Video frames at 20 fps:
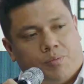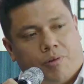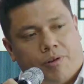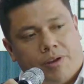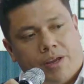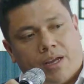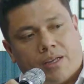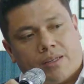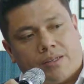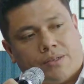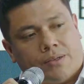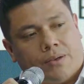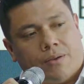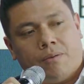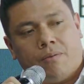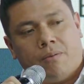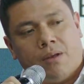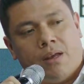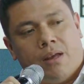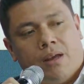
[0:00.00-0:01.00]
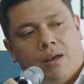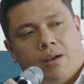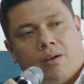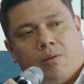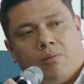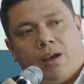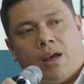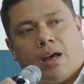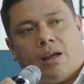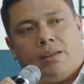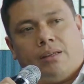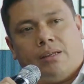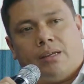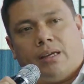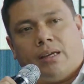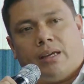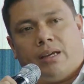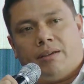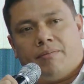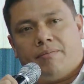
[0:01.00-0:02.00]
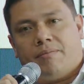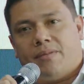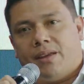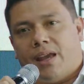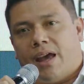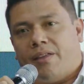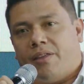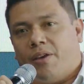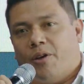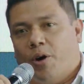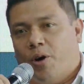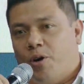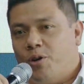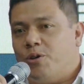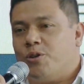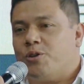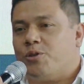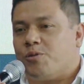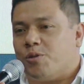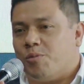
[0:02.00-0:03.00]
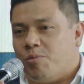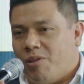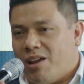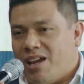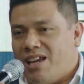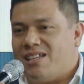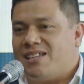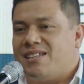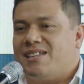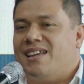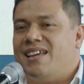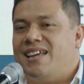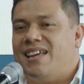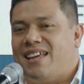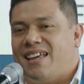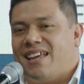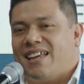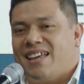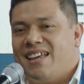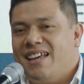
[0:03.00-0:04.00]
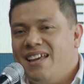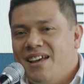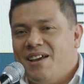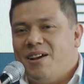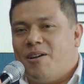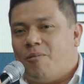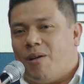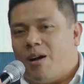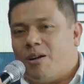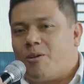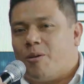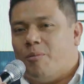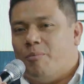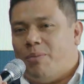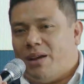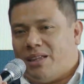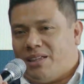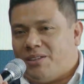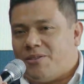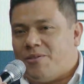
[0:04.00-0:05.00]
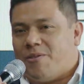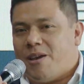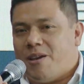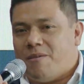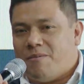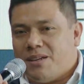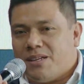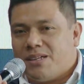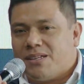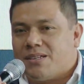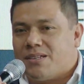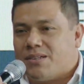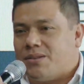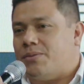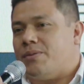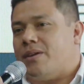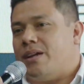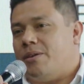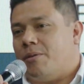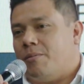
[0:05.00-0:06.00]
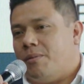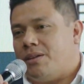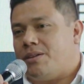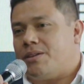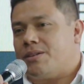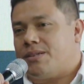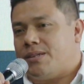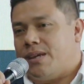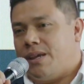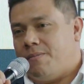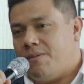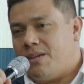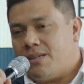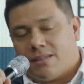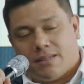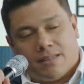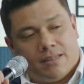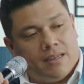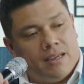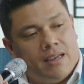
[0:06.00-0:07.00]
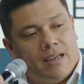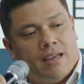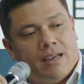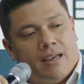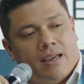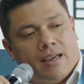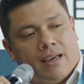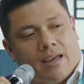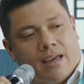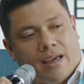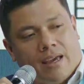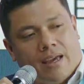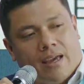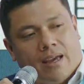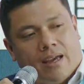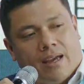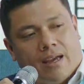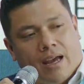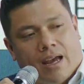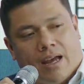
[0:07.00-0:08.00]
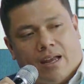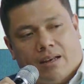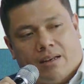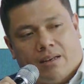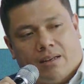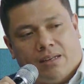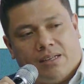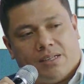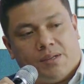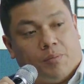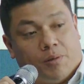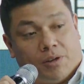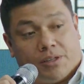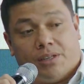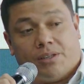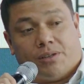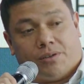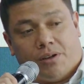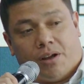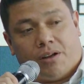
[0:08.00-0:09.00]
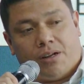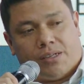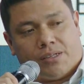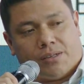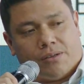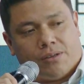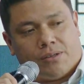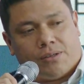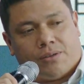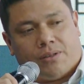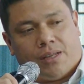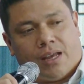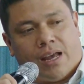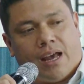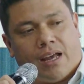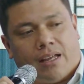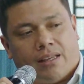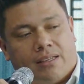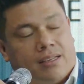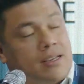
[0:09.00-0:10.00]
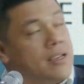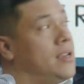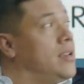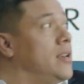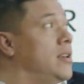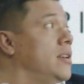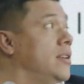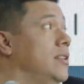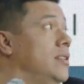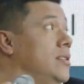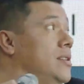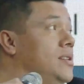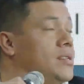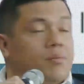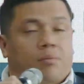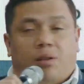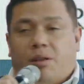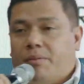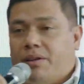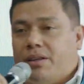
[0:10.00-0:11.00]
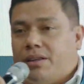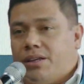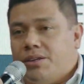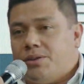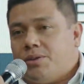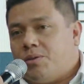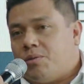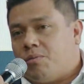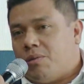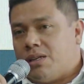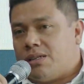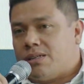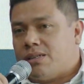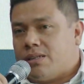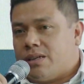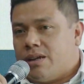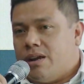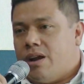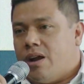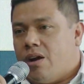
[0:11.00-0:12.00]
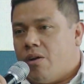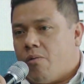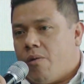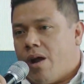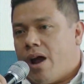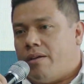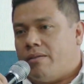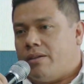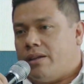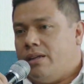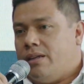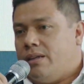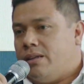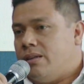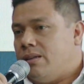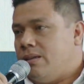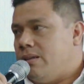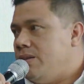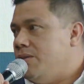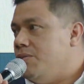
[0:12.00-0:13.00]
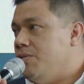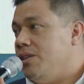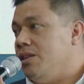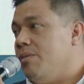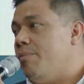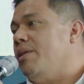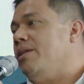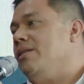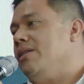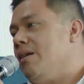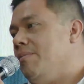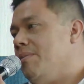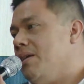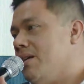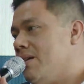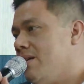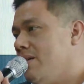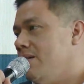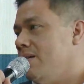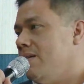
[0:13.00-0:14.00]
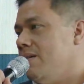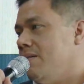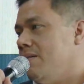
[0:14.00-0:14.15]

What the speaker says: project. So we had the honor to replace one competitor AVs to Innovatrics AVs. And it's important to notice also that this implementation was run during the pandemic,